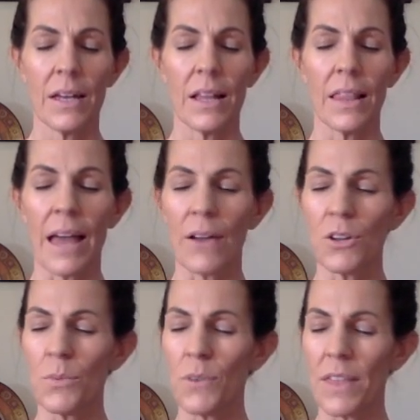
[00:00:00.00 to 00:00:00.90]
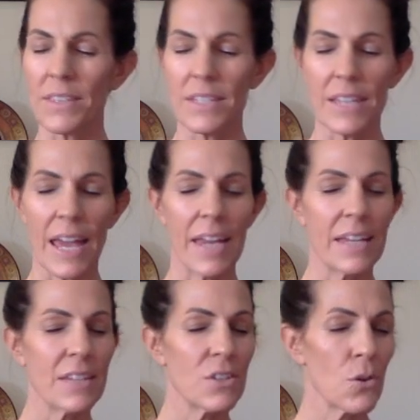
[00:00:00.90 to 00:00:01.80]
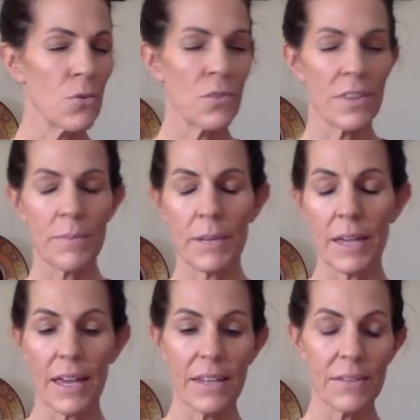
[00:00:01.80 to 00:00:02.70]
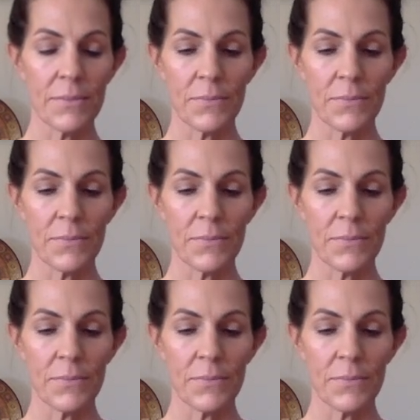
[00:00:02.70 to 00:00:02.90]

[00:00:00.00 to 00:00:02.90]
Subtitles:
Allow your breath to take its own rhythm again.